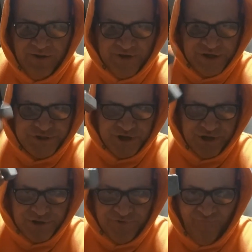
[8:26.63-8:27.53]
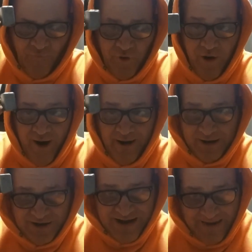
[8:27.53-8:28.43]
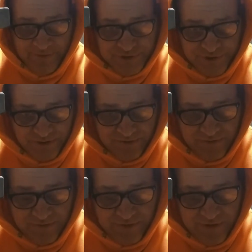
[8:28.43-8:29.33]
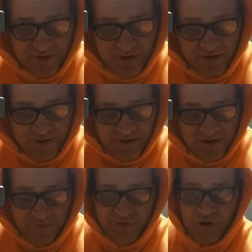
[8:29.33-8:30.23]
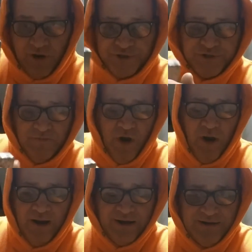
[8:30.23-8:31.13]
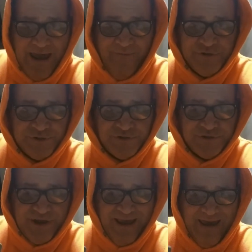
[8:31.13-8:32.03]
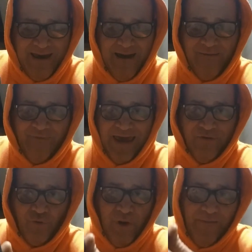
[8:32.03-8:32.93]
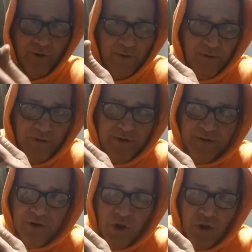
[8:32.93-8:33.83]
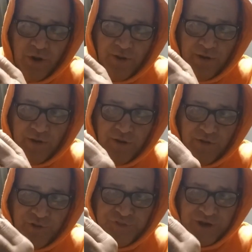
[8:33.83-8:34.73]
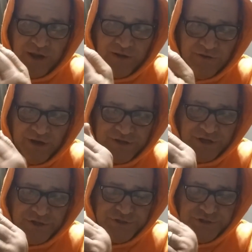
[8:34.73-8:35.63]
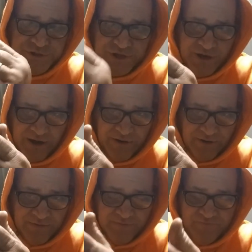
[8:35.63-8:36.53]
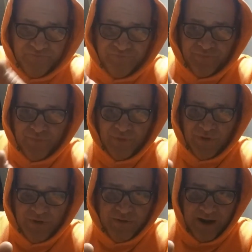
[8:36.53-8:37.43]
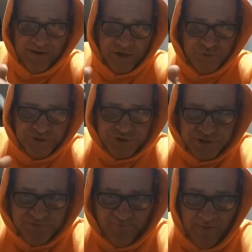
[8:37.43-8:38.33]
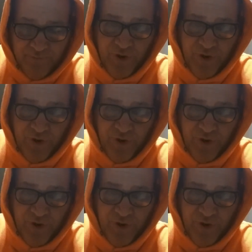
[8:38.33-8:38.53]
This is for a Harley Davidson, because some Harley Davidsons, they have a rubber thing that these sit in, and that's what this is from.